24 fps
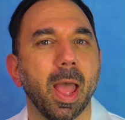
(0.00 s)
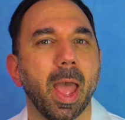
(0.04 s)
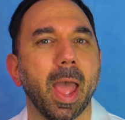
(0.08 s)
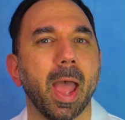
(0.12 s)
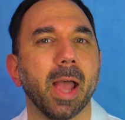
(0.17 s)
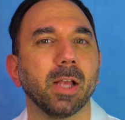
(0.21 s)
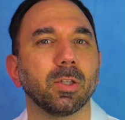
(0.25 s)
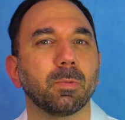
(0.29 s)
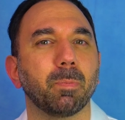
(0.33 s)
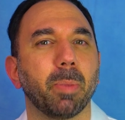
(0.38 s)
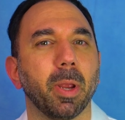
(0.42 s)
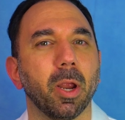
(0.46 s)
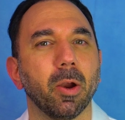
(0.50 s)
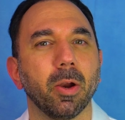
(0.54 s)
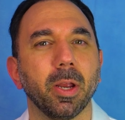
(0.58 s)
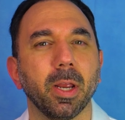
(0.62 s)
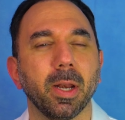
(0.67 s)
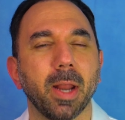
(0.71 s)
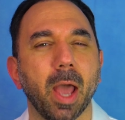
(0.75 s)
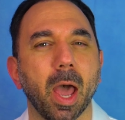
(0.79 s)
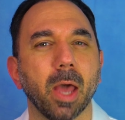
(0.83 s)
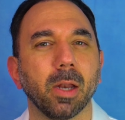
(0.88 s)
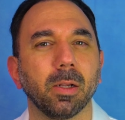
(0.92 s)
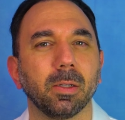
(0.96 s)
As
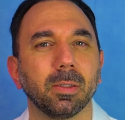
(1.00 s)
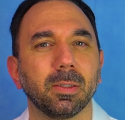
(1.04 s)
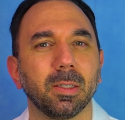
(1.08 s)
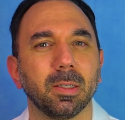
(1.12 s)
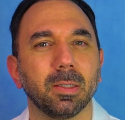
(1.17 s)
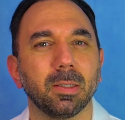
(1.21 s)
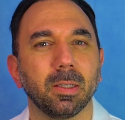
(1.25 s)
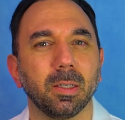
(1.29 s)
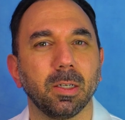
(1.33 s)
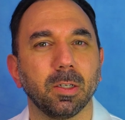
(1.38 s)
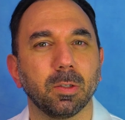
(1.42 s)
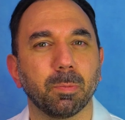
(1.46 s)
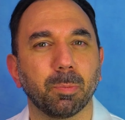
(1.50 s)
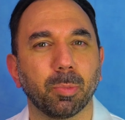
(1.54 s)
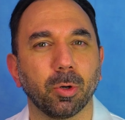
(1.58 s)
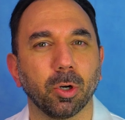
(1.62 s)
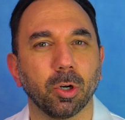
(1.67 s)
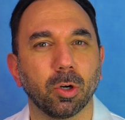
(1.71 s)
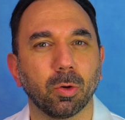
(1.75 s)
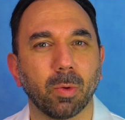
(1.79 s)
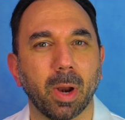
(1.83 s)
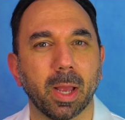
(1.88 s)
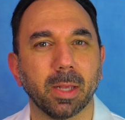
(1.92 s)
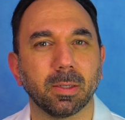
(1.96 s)
periodontal disease
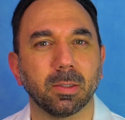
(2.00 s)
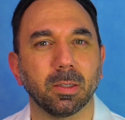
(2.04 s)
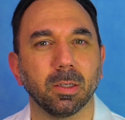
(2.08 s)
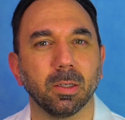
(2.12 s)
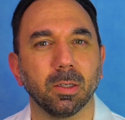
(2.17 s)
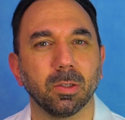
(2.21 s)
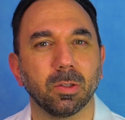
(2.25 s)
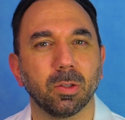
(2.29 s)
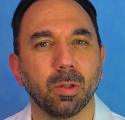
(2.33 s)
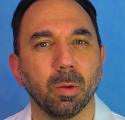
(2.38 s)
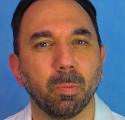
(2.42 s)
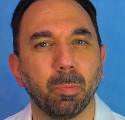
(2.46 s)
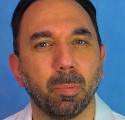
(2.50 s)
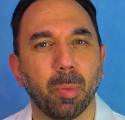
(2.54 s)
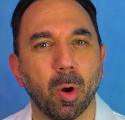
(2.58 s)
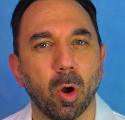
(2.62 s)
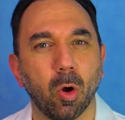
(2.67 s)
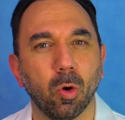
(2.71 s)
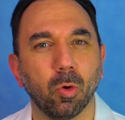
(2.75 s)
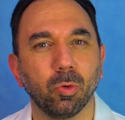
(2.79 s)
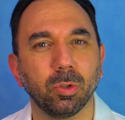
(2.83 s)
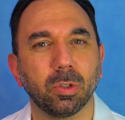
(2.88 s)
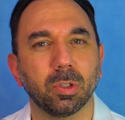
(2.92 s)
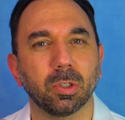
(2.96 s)
progresses, the
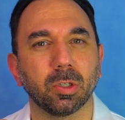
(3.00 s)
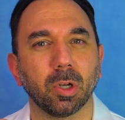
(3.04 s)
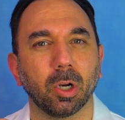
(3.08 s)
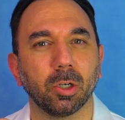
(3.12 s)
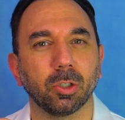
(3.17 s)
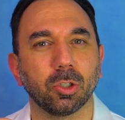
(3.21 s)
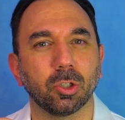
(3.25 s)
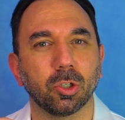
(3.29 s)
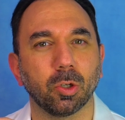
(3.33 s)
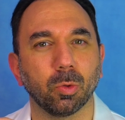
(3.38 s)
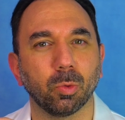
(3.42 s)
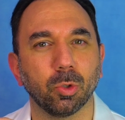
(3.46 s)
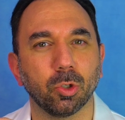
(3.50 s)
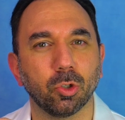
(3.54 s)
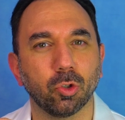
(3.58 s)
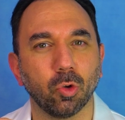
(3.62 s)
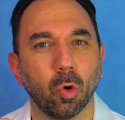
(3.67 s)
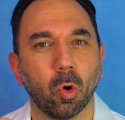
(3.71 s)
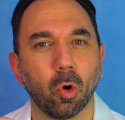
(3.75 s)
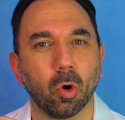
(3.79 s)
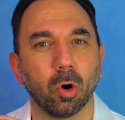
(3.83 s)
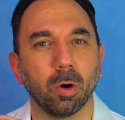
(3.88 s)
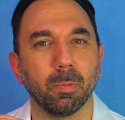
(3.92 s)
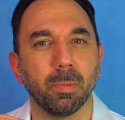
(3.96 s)
bone starts to
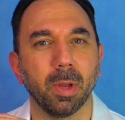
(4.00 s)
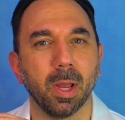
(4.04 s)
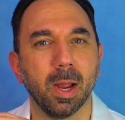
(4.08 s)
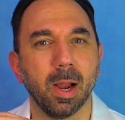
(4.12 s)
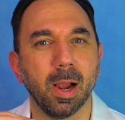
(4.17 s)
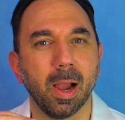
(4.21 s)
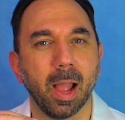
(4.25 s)
resorb